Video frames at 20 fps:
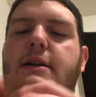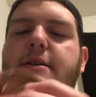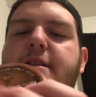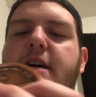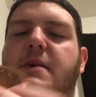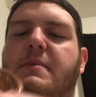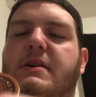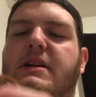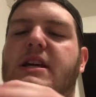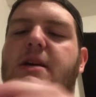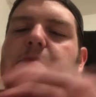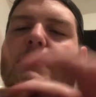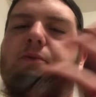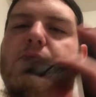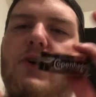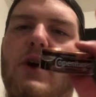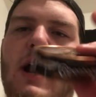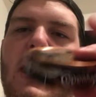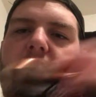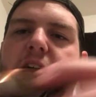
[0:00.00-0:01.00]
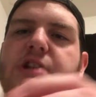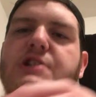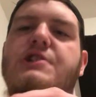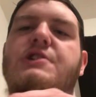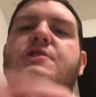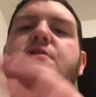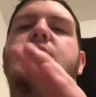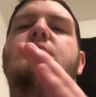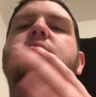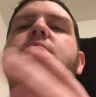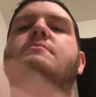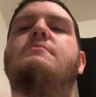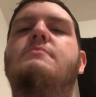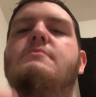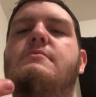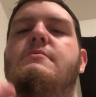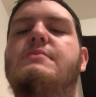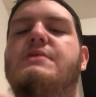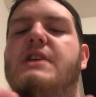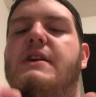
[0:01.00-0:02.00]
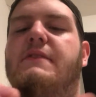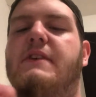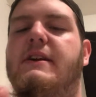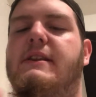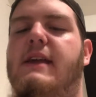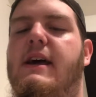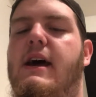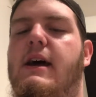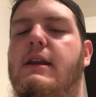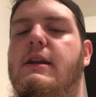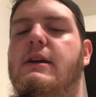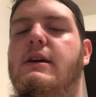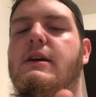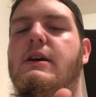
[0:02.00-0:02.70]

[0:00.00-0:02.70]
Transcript: to help it keep fresh, stuff like that.